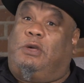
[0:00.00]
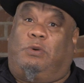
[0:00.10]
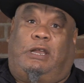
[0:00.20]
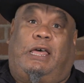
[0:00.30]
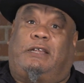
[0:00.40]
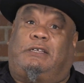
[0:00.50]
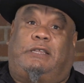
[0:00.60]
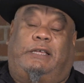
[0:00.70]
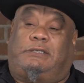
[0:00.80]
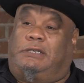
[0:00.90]
with a lot of
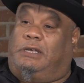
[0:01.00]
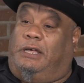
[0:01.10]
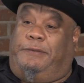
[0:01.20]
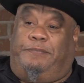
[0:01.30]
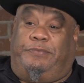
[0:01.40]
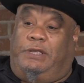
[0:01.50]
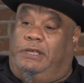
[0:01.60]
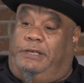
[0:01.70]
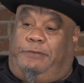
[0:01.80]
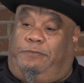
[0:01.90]
classic
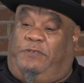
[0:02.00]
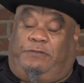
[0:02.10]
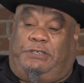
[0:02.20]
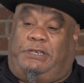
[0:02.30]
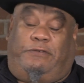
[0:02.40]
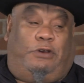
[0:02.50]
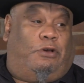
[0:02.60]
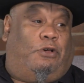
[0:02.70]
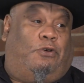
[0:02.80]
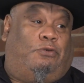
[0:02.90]

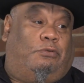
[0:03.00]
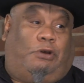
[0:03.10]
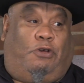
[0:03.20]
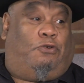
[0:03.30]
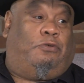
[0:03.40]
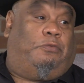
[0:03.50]
57-year-old grown